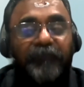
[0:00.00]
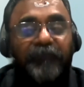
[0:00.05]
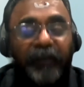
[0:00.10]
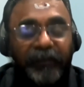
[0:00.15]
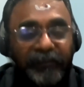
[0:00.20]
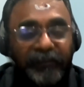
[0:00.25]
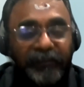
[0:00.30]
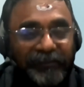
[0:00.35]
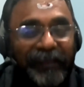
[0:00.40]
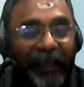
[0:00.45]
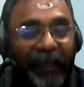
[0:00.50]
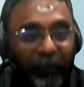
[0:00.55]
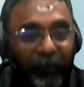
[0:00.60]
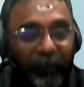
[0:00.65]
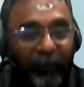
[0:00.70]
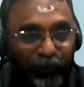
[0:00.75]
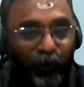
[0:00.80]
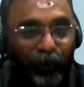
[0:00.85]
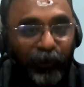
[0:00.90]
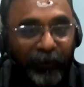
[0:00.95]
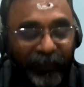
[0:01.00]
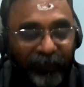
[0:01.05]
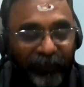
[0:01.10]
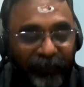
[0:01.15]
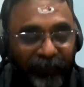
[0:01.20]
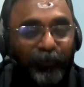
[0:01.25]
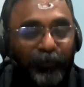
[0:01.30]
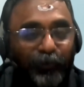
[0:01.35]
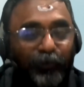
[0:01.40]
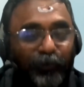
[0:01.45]
One is the Amazon
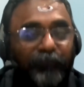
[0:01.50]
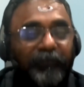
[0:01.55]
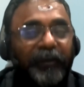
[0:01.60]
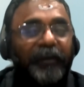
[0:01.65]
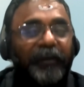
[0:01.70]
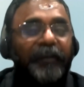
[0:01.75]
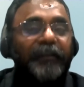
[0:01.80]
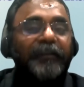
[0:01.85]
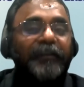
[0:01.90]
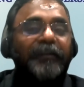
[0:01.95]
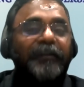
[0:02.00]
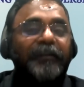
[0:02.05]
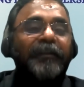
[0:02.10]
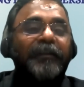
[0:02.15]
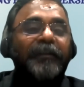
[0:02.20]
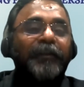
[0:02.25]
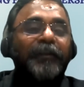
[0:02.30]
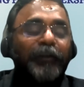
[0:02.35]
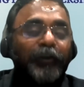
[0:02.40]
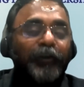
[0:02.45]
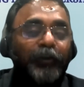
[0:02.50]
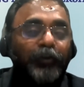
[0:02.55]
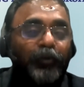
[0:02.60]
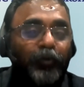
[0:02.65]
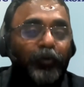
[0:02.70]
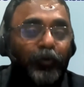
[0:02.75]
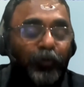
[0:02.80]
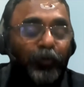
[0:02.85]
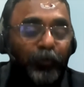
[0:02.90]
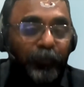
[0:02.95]
type, you know, where
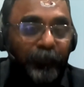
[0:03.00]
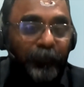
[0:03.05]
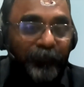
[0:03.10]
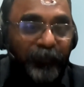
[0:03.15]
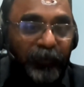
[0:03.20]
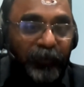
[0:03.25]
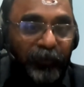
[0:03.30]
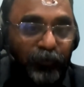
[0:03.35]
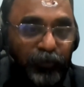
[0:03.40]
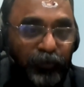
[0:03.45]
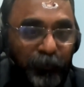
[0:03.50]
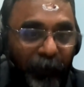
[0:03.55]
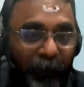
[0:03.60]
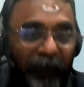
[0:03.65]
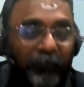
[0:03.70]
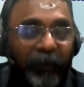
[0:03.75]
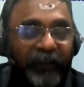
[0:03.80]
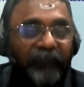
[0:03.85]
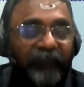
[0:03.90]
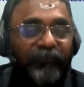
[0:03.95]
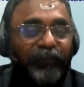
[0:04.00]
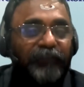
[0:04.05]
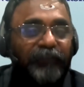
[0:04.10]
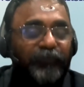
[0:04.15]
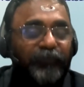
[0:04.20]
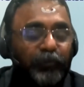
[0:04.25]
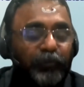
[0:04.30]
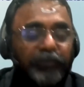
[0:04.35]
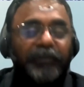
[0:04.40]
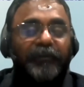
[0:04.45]
you spend money for the
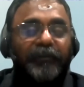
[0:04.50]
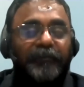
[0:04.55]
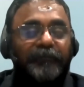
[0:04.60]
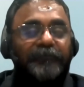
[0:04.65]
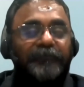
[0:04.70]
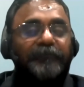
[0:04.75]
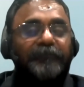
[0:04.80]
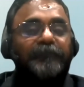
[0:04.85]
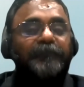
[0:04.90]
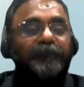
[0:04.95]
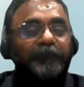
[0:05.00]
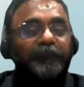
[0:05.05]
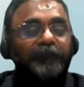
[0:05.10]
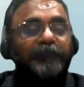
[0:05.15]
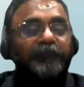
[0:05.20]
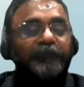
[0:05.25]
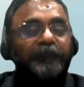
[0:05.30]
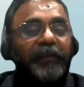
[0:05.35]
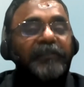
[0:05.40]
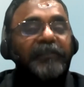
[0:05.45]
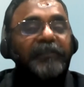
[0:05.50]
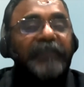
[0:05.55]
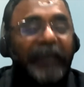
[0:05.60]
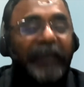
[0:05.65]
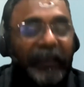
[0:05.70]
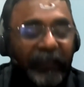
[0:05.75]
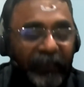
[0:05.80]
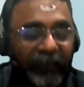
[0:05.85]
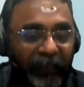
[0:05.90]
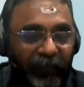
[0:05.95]
future in
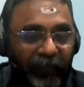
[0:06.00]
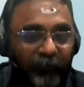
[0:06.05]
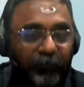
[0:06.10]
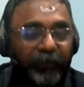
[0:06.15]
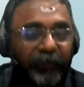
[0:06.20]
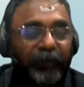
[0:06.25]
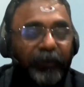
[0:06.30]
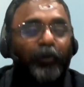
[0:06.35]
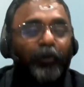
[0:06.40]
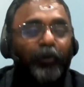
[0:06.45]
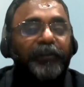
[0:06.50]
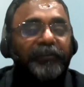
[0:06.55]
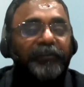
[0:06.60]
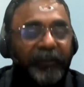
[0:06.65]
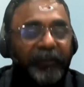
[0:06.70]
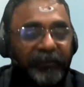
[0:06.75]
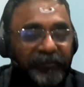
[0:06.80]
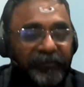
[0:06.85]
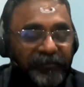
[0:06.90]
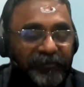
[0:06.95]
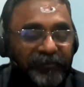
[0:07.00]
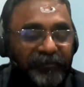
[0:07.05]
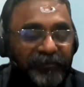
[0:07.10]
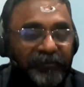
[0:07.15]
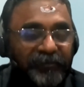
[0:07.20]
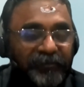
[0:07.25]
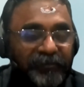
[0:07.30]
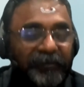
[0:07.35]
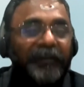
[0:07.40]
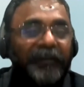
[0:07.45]
scaling up and doing things,
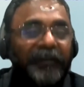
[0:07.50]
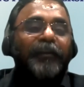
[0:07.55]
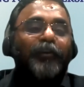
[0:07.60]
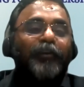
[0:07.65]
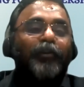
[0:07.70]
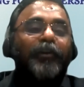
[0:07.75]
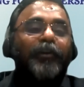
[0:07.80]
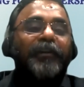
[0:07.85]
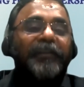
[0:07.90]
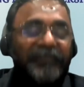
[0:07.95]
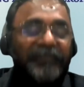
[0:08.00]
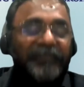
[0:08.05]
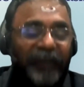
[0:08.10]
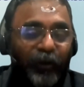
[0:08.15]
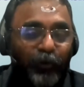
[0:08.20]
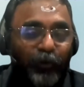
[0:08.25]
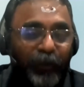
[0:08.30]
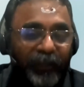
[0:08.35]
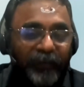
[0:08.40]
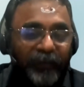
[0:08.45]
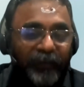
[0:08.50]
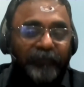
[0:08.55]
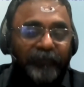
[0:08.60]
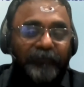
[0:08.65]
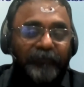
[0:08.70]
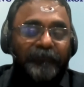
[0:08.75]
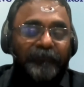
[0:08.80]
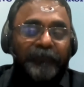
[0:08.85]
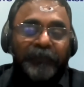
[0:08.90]
you know, in discounting,